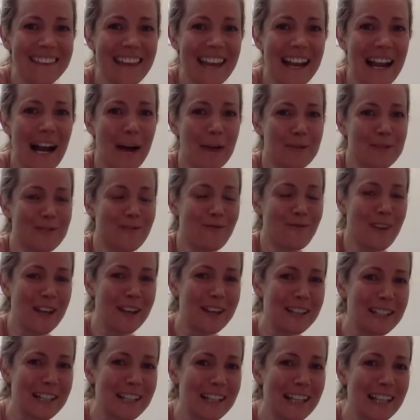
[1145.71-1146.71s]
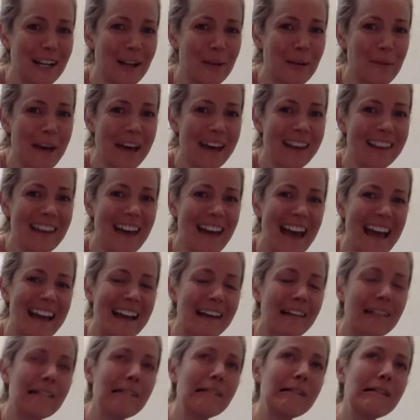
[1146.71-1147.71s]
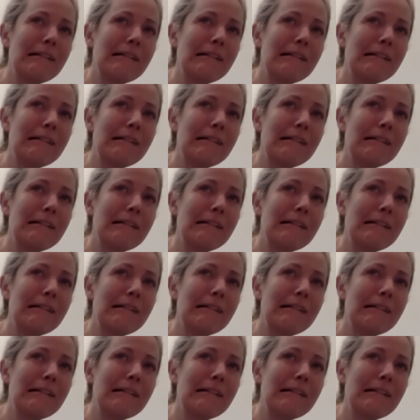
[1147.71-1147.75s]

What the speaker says: Like, I was feeling a little bit like,